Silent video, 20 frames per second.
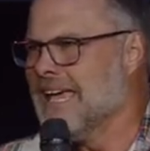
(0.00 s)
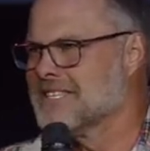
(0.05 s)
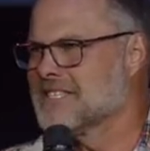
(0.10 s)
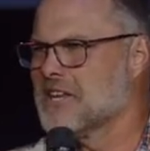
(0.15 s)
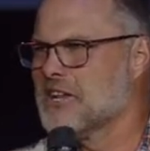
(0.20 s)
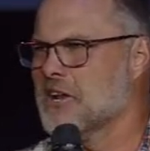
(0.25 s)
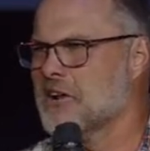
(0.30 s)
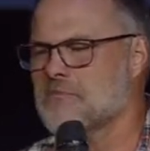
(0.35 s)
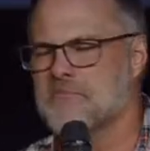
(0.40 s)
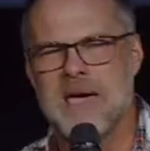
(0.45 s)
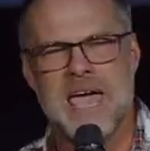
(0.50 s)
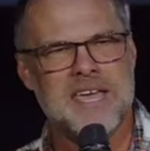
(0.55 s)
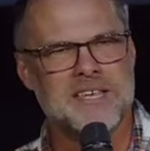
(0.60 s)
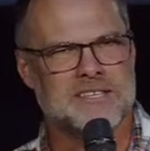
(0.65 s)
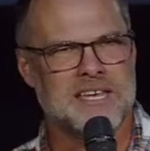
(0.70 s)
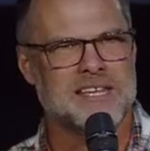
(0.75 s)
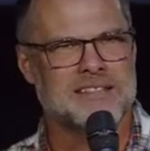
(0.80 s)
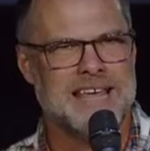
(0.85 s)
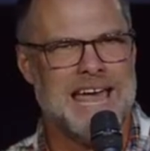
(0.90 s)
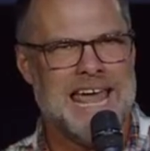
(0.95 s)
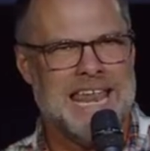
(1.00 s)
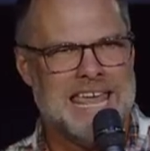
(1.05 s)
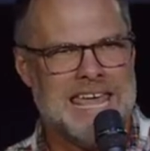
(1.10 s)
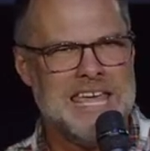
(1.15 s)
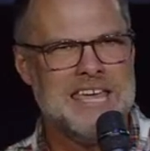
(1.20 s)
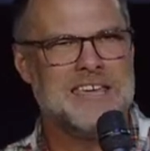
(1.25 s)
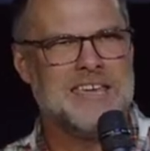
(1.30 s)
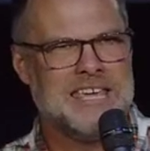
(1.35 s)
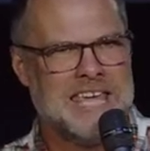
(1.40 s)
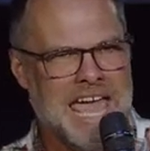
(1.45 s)
Isn't it amazing that
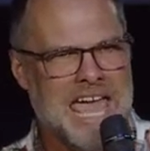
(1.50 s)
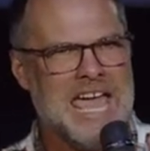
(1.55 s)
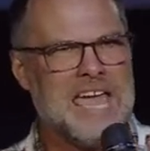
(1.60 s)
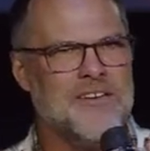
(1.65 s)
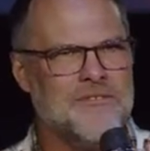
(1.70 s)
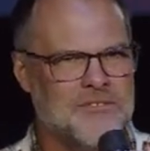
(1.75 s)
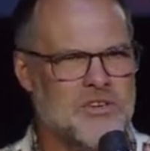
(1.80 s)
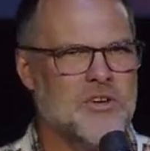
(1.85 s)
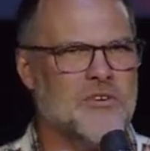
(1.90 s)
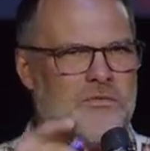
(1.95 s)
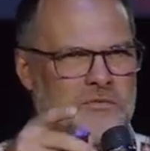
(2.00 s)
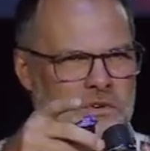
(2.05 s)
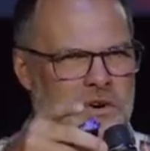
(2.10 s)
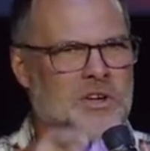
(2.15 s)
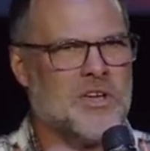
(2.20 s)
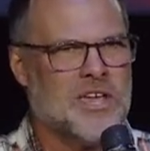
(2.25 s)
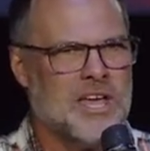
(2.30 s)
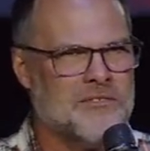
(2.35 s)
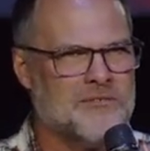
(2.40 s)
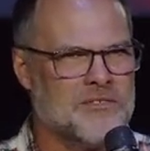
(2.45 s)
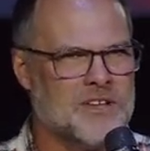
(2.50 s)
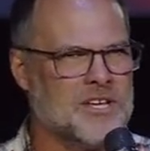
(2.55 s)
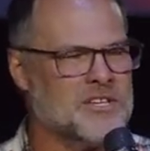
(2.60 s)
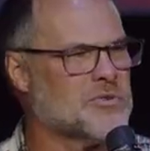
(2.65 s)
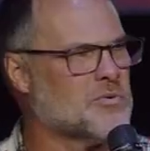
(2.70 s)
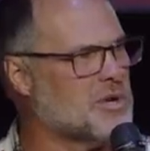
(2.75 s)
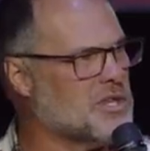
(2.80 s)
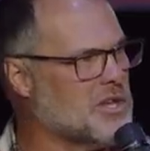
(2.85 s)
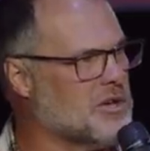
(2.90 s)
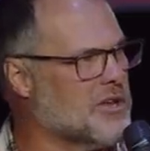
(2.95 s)
he gave you
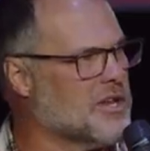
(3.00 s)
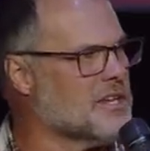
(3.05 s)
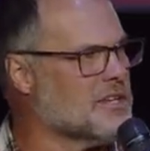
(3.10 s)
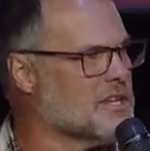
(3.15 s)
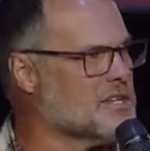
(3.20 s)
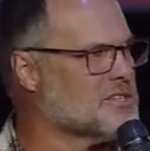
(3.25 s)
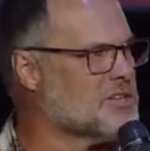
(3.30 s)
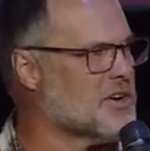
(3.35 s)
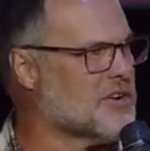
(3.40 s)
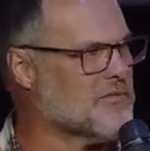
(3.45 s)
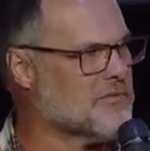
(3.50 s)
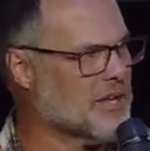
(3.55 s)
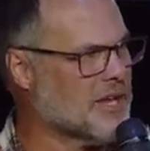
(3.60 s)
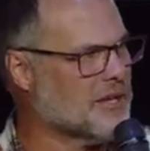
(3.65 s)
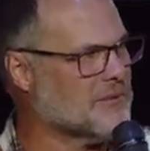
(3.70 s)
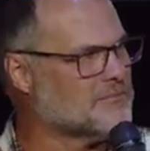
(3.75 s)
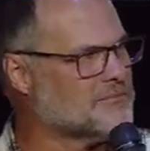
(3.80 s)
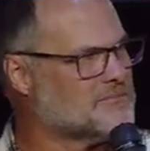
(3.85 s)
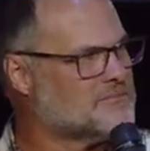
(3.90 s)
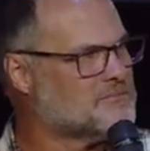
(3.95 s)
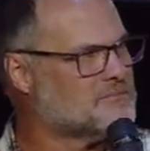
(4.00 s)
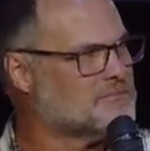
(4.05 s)
forgiveness when you didn't deserve it?